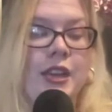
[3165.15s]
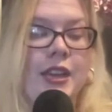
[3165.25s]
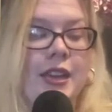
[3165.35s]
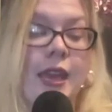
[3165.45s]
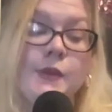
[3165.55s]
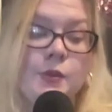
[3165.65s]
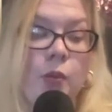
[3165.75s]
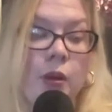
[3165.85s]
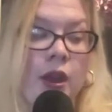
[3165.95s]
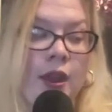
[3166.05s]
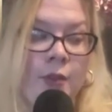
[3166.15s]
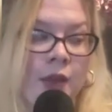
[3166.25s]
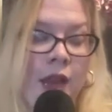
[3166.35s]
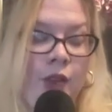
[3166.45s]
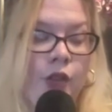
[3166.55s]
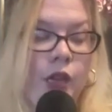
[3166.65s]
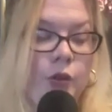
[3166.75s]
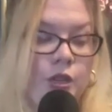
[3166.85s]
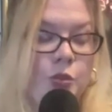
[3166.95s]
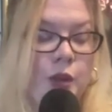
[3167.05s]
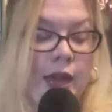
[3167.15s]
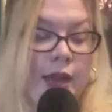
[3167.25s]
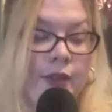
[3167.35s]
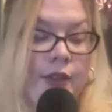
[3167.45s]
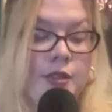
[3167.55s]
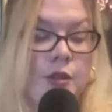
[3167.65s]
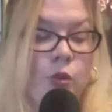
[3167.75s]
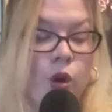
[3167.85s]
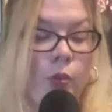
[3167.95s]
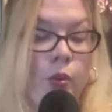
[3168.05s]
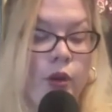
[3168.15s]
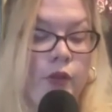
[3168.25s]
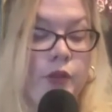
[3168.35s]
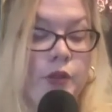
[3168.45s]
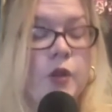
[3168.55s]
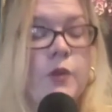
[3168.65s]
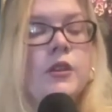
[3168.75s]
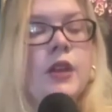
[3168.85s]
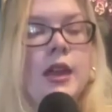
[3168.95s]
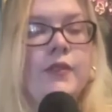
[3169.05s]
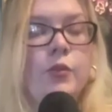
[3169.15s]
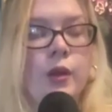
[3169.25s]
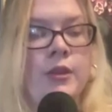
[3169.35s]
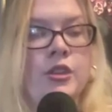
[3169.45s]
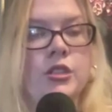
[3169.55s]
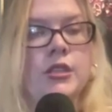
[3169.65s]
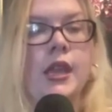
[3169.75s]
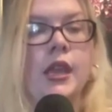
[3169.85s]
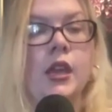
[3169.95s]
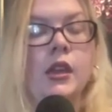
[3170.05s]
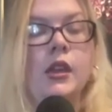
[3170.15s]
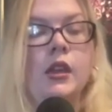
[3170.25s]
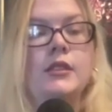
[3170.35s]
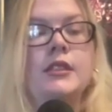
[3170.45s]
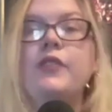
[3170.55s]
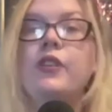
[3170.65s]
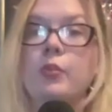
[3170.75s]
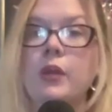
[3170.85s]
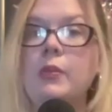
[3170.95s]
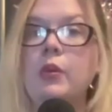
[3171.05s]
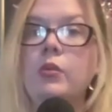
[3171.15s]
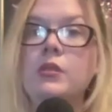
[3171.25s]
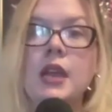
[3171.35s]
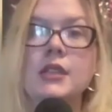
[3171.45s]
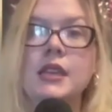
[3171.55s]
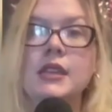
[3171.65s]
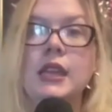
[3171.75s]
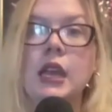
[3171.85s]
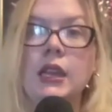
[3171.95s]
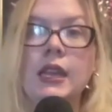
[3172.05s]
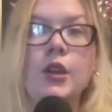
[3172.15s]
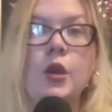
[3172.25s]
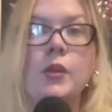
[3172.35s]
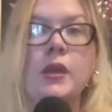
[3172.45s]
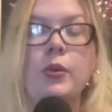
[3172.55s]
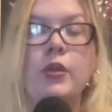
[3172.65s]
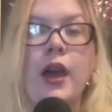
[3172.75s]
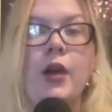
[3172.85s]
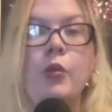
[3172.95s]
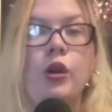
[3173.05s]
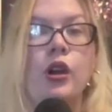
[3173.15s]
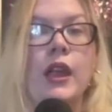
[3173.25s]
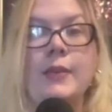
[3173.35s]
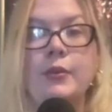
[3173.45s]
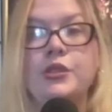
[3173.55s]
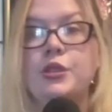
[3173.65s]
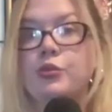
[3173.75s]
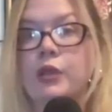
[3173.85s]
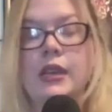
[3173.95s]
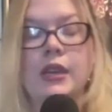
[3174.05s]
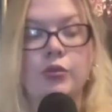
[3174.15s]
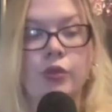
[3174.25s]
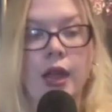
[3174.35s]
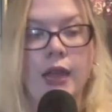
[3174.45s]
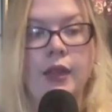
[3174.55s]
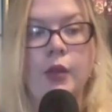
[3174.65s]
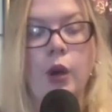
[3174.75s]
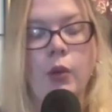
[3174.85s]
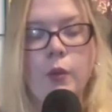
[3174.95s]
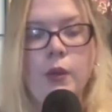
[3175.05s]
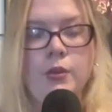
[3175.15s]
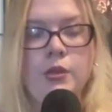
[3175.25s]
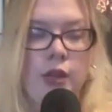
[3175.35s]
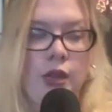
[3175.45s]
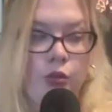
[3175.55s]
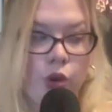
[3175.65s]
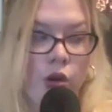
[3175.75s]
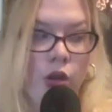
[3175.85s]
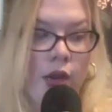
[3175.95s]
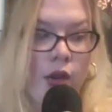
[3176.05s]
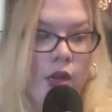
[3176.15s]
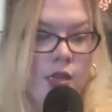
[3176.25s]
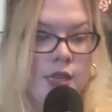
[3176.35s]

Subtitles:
It keeps me up at night. I'm like, I really wish we had like some more point of views from not even women, just like different people besides like the elite or people that were able to read and write. Like, what were people doing in rural areas?